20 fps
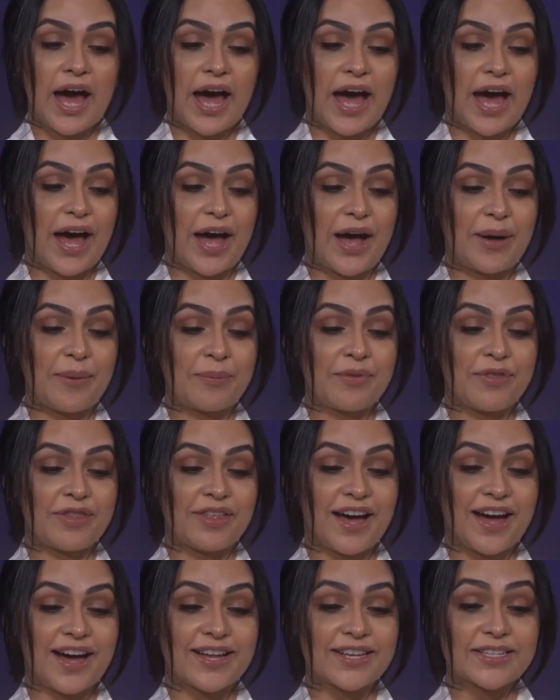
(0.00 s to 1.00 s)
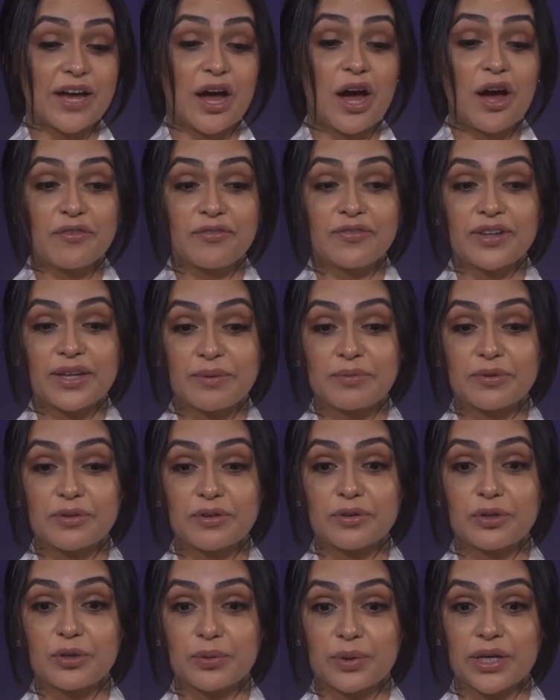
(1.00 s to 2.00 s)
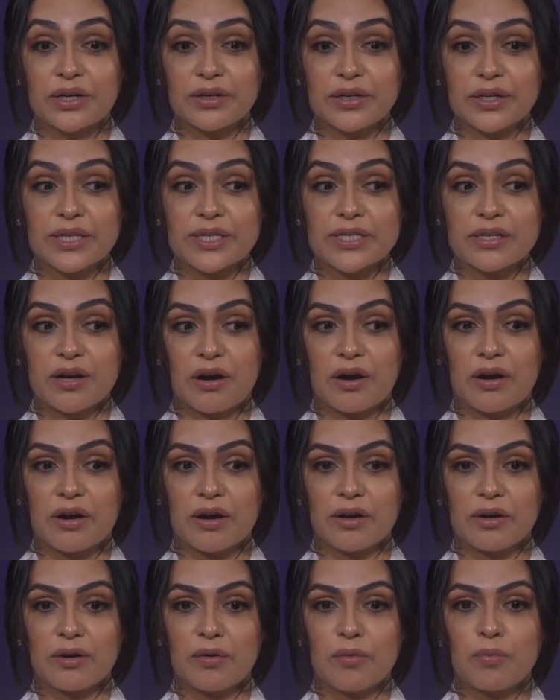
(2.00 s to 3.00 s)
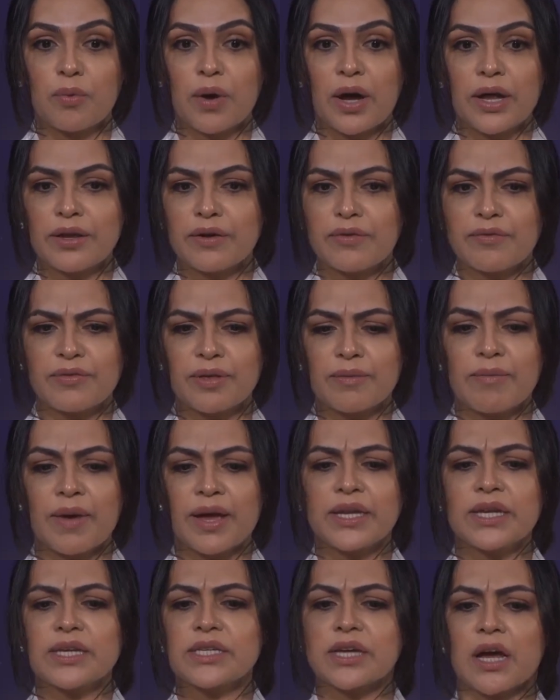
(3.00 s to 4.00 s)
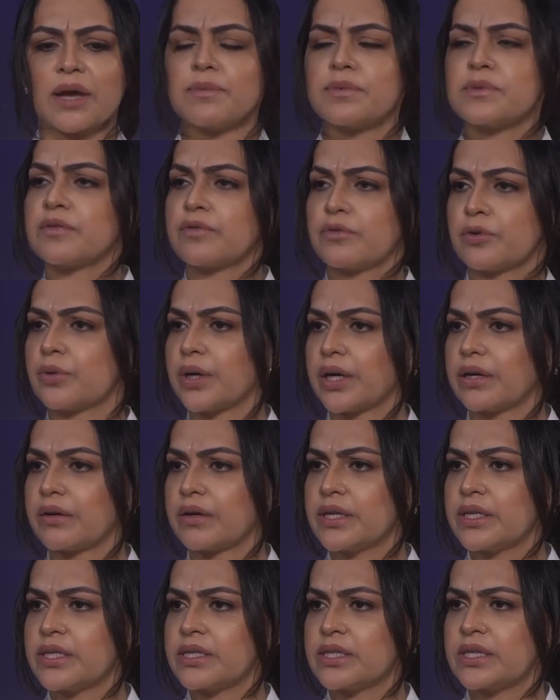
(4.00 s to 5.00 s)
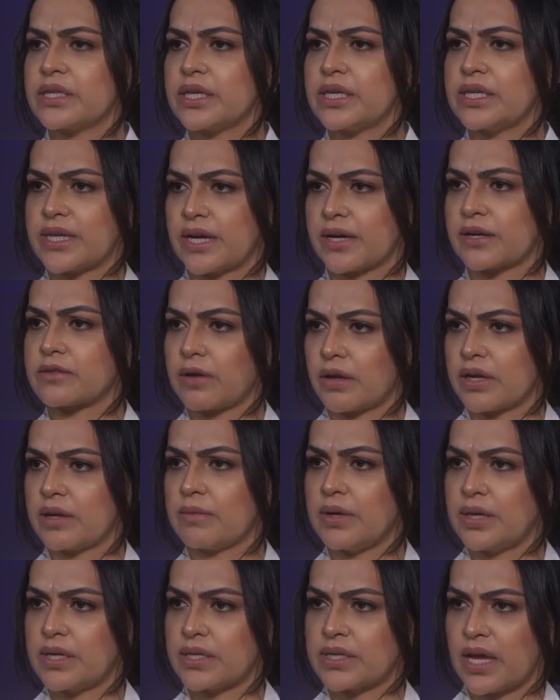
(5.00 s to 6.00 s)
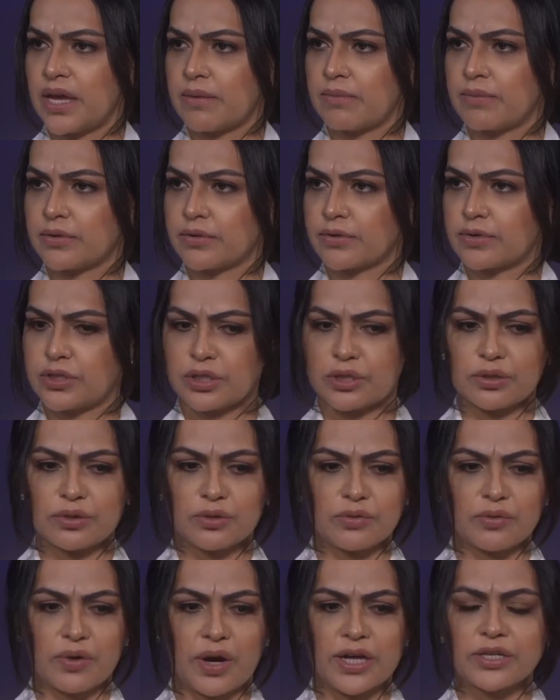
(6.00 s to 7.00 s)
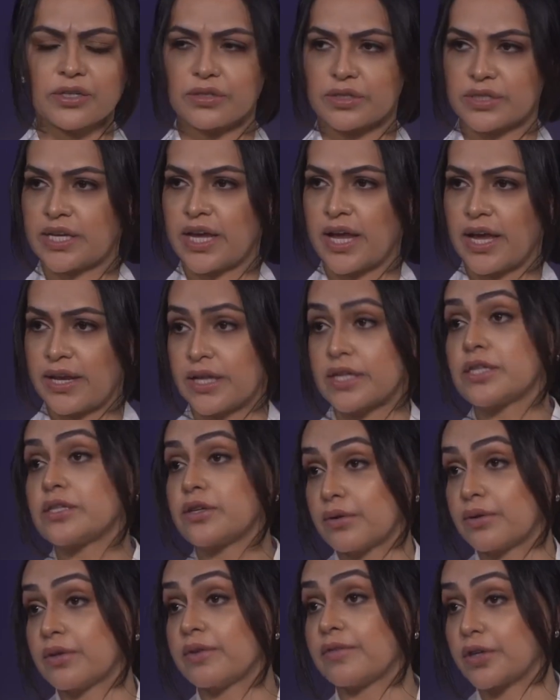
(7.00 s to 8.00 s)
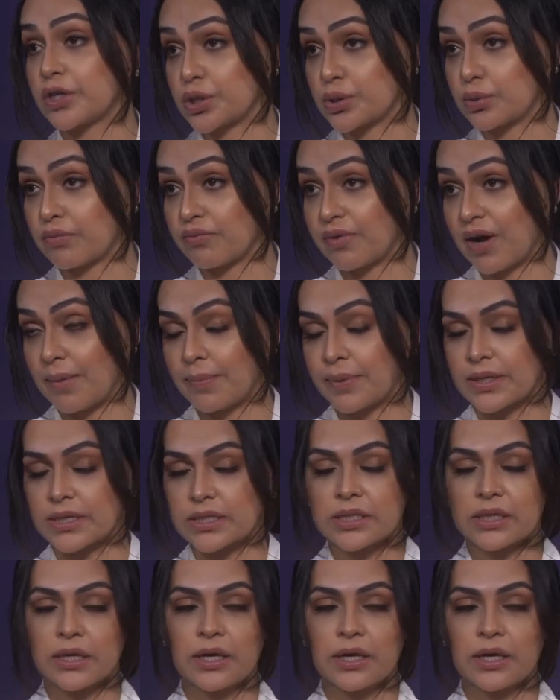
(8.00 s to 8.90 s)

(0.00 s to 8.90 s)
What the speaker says: that off-label queries are one of the many types of queries the taxonomy is able to understand, and so the virtual rep is.